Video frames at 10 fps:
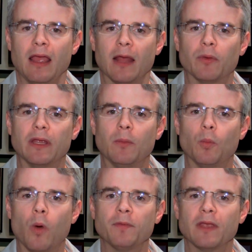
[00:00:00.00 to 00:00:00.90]
and we
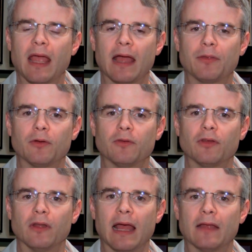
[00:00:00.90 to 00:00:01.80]
want the catheter
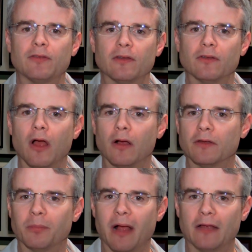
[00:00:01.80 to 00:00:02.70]
to last as long
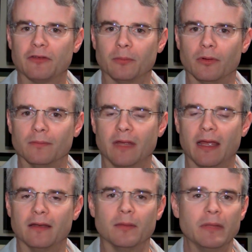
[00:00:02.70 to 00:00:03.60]
as possible,
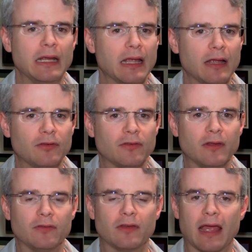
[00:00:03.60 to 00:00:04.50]
and in many cases
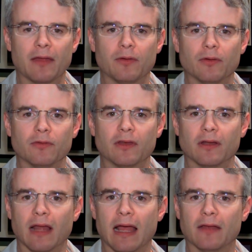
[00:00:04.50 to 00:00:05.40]
these catheters
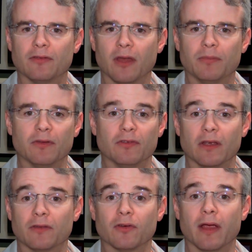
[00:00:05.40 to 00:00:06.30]
can last up to
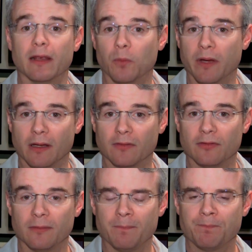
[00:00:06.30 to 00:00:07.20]
six or eight
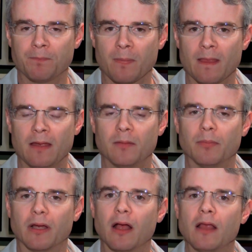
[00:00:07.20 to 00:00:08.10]
weeks.
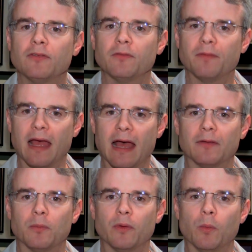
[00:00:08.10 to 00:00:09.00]
Because of
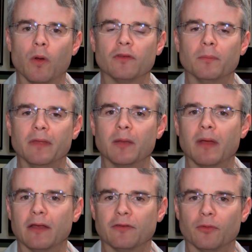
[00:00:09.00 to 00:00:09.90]
that, we want to
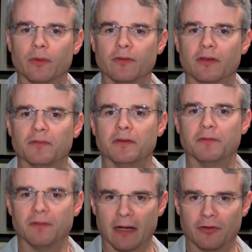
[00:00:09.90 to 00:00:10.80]
minimize the risk of
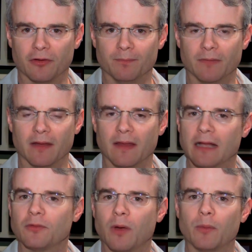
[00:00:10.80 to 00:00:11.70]
infection, and
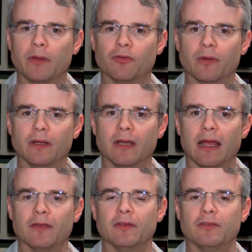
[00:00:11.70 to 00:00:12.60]
that's why we treat it
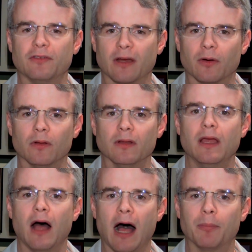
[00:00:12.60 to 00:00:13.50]
as a sterile
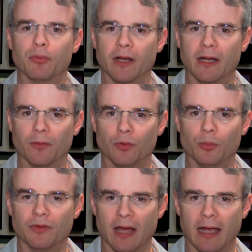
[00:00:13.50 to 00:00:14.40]
operating
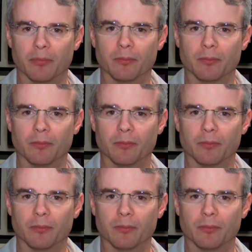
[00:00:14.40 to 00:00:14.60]
room type